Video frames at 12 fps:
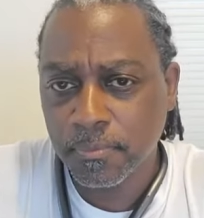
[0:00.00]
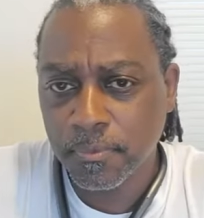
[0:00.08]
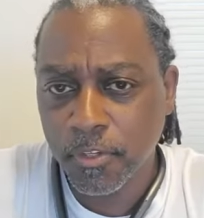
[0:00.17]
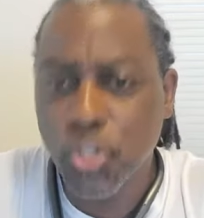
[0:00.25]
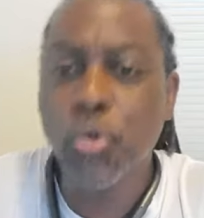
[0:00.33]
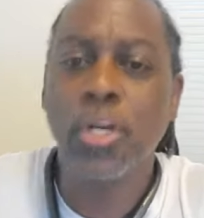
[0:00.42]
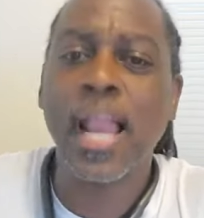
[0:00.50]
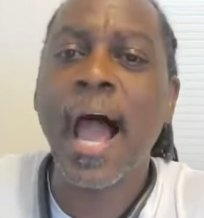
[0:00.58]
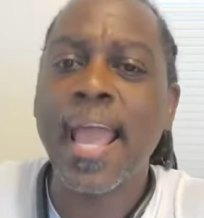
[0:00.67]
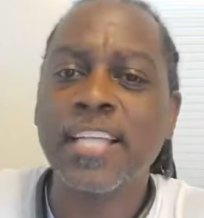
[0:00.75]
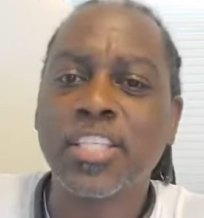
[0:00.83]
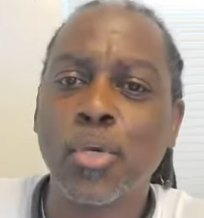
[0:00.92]
You
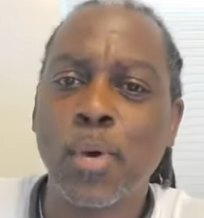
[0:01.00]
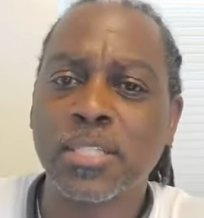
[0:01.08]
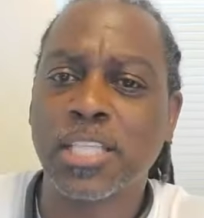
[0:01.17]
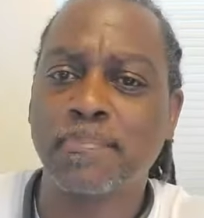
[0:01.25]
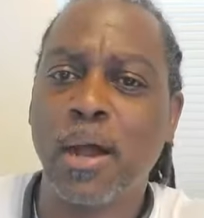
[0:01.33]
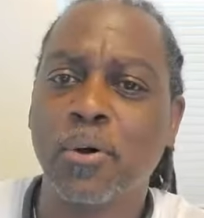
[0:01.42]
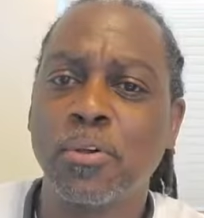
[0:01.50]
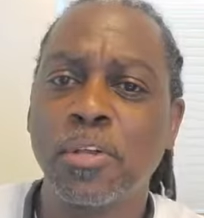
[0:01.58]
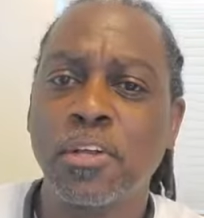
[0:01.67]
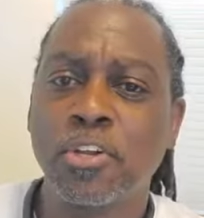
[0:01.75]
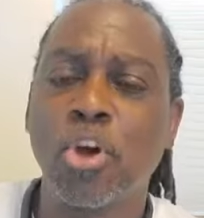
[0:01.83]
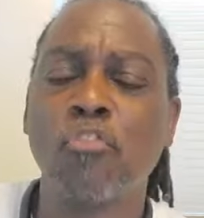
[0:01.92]
lying to us about
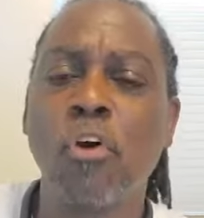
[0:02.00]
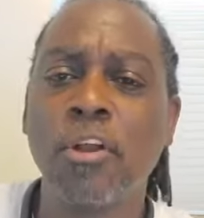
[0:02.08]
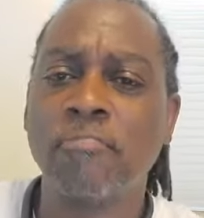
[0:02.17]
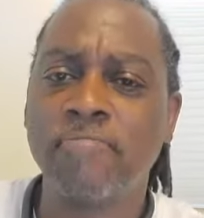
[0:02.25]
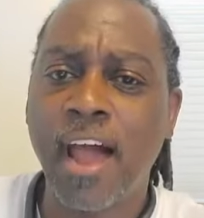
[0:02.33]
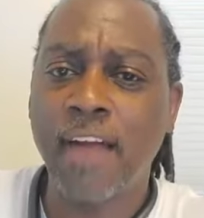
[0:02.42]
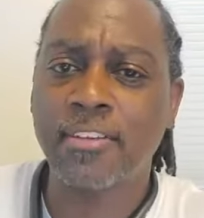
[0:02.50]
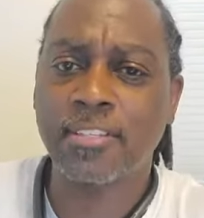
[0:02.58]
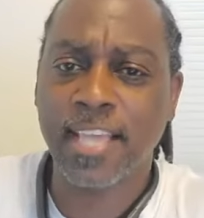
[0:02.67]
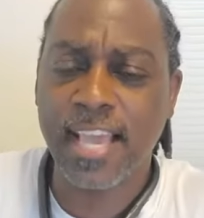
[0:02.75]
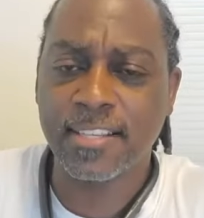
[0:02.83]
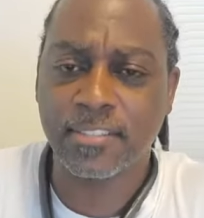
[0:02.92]
coronavirus
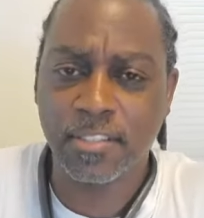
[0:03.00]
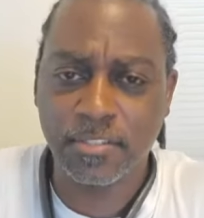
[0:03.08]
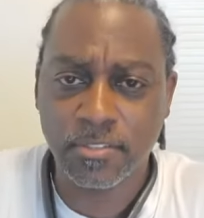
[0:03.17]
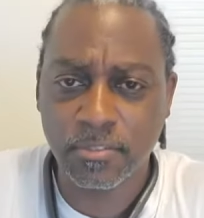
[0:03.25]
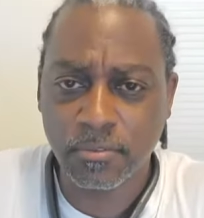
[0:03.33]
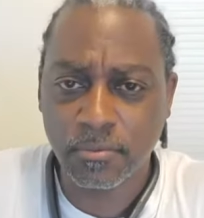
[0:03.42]
cases?